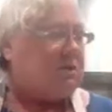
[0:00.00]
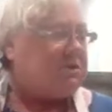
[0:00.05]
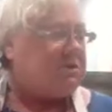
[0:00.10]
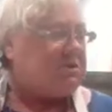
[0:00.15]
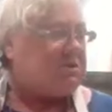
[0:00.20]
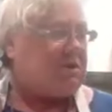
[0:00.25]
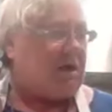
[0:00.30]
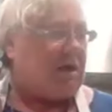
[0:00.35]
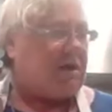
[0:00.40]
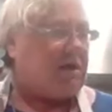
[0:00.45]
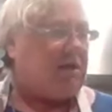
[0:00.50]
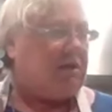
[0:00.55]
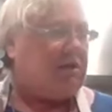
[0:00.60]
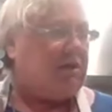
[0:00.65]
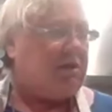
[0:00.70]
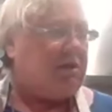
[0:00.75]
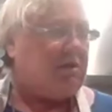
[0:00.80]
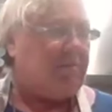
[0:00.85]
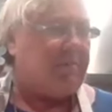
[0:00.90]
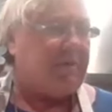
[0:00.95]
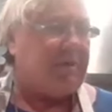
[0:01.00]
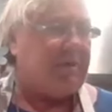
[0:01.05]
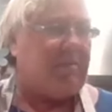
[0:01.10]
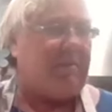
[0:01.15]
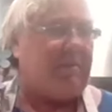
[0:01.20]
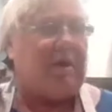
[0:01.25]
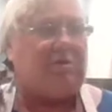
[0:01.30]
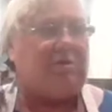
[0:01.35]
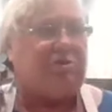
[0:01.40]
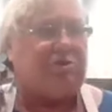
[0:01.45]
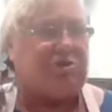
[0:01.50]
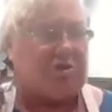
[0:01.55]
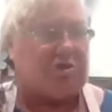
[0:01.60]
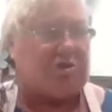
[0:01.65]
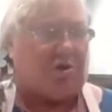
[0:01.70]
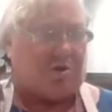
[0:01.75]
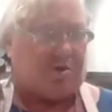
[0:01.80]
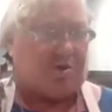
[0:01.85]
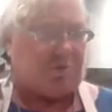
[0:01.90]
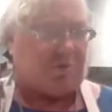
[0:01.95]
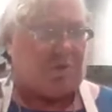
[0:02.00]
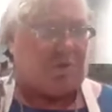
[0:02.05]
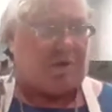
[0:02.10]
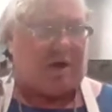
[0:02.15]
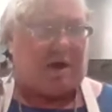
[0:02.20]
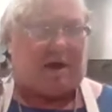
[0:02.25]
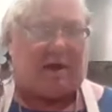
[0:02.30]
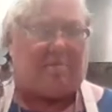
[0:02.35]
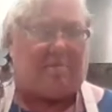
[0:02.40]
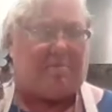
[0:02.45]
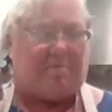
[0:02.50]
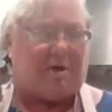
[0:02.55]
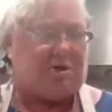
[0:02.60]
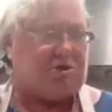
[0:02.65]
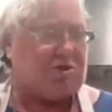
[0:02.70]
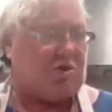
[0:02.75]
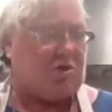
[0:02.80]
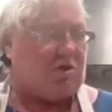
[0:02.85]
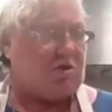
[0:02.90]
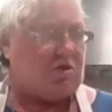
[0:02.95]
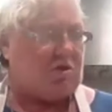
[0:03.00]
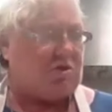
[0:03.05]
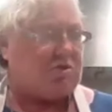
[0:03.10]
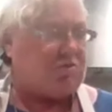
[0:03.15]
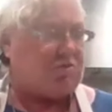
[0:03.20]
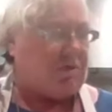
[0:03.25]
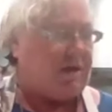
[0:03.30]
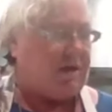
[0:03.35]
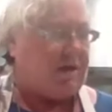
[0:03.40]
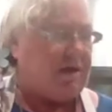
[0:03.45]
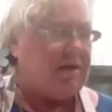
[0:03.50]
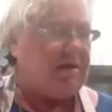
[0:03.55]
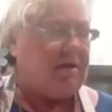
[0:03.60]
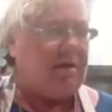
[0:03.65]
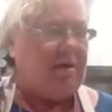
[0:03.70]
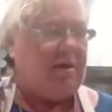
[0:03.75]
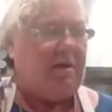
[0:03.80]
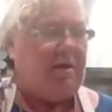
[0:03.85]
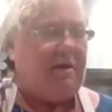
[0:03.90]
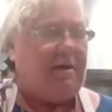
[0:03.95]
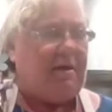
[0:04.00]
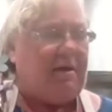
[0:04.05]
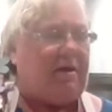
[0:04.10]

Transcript: let's talk a little bit about jars. When I get my jars ready,